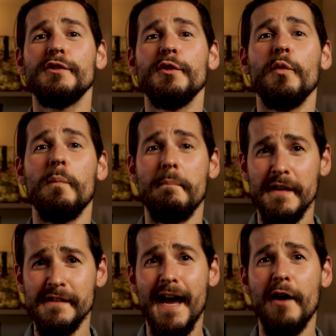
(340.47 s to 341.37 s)
to
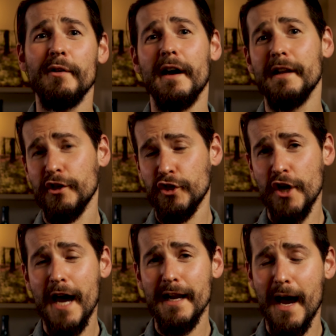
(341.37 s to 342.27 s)
miss out on a
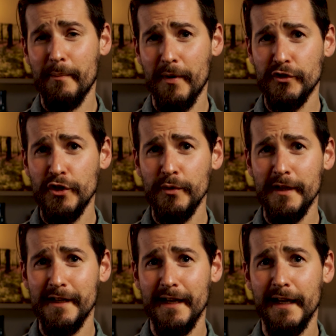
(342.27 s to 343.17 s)
shot
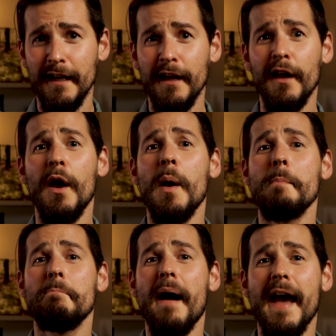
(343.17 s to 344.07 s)
opportunity
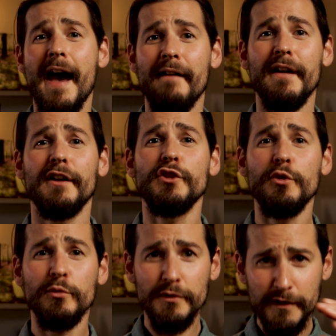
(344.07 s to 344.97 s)
by having
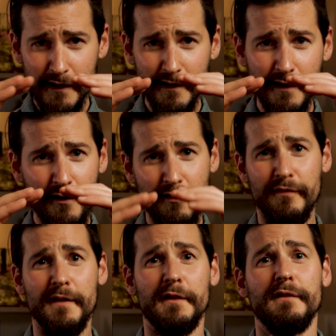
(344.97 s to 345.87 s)
too little of a
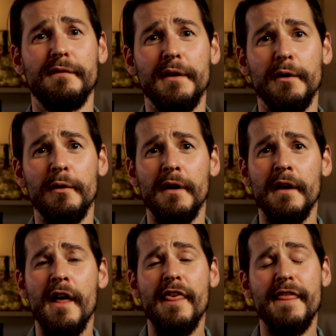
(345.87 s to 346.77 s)
field of view
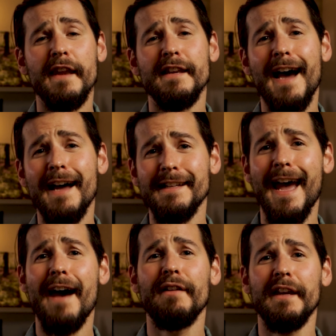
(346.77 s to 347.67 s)
than not
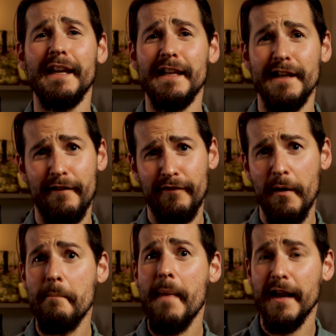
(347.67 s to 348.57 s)
having enough
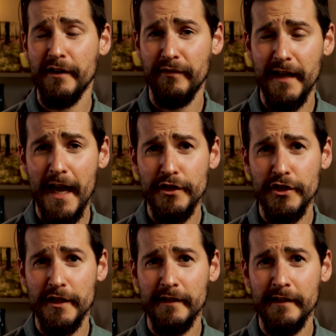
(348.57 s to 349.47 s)

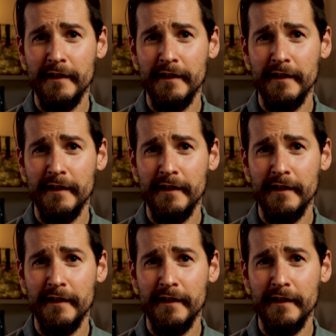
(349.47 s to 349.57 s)
magnification.